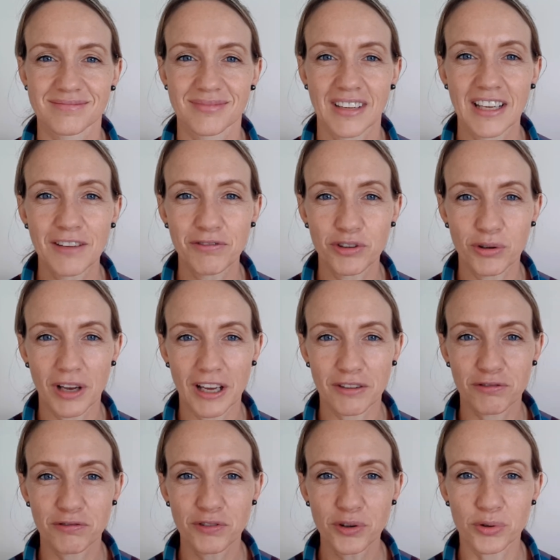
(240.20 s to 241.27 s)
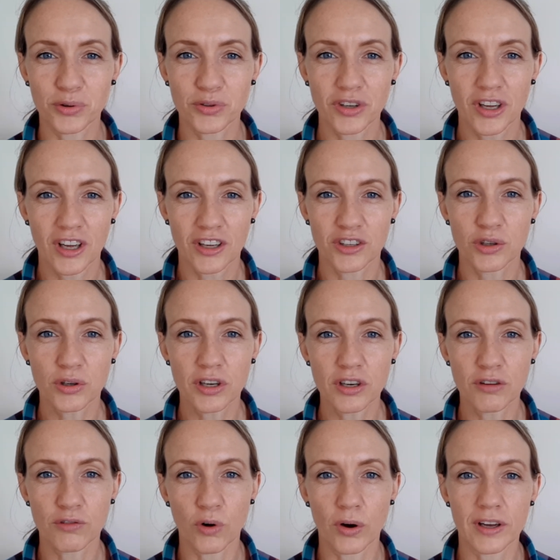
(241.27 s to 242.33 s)
If you like food, you can
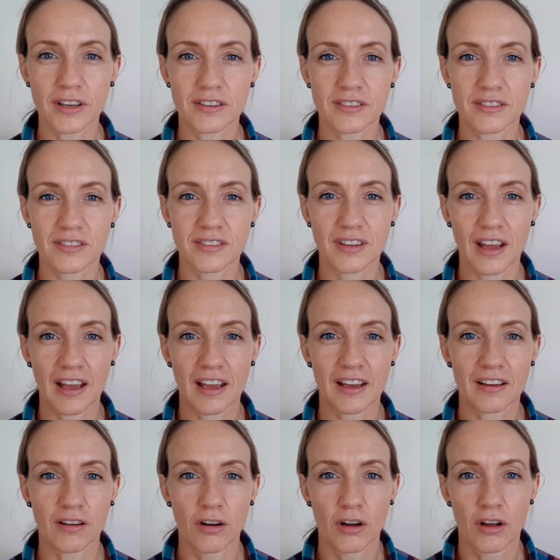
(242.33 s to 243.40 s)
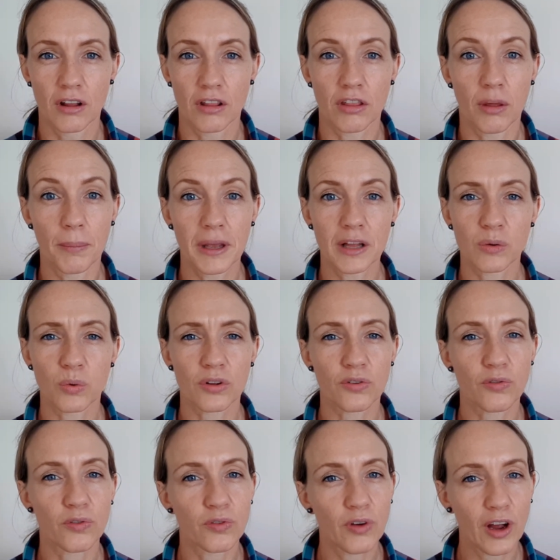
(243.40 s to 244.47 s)
avoid saying the meal was
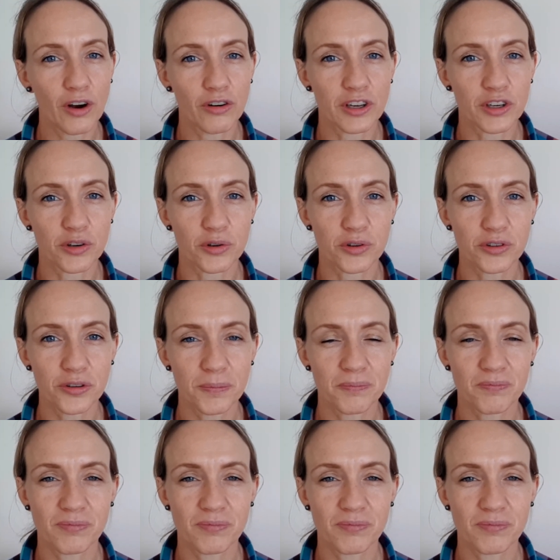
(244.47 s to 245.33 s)
very good.